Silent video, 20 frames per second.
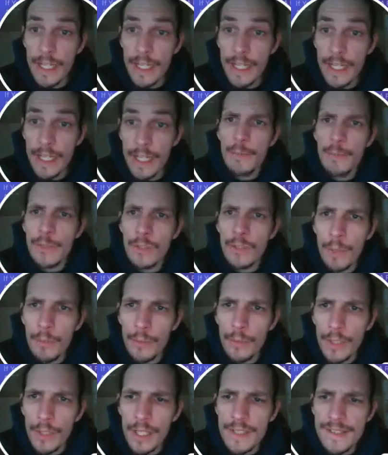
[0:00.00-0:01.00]
You'll
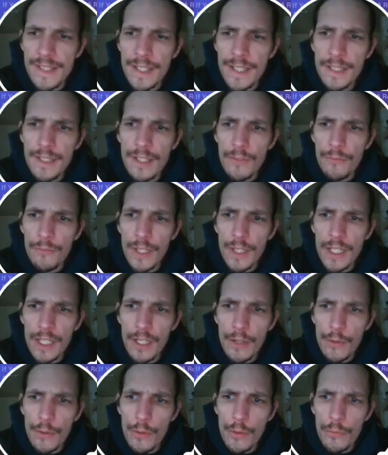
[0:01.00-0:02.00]
remember when I did the
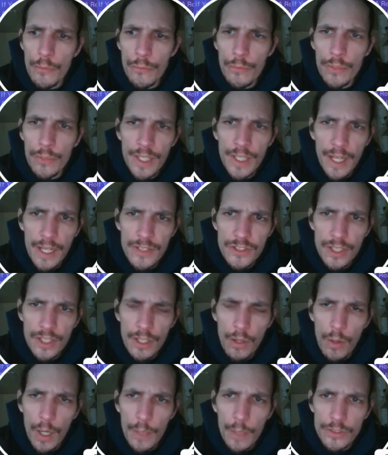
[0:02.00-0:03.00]
video 3 days
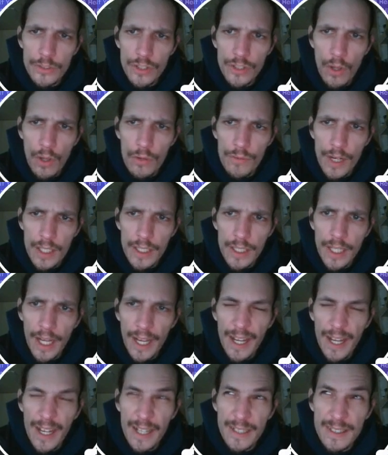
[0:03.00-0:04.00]
ago, I was already
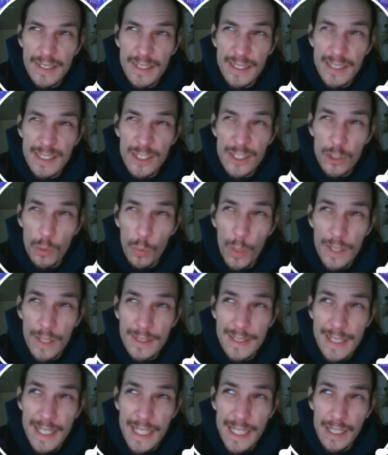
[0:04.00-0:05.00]
at
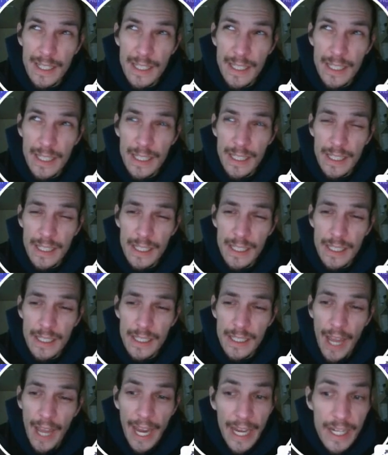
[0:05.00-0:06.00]

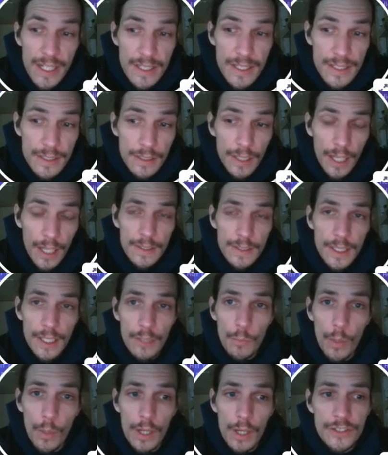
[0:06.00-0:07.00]
28, I think
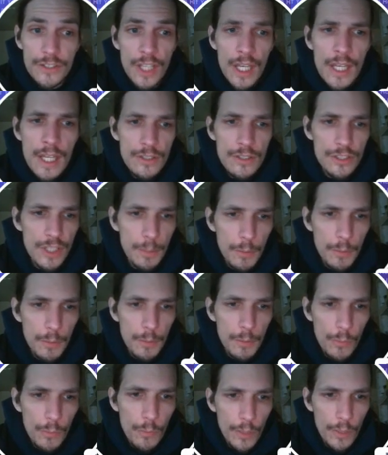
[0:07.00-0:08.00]
it was. Just give me
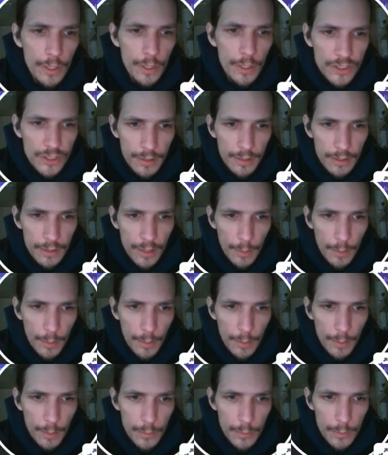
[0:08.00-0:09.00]
one quick second to double
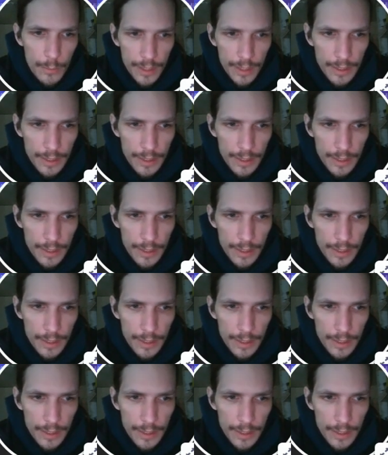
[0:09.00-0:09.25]
check that.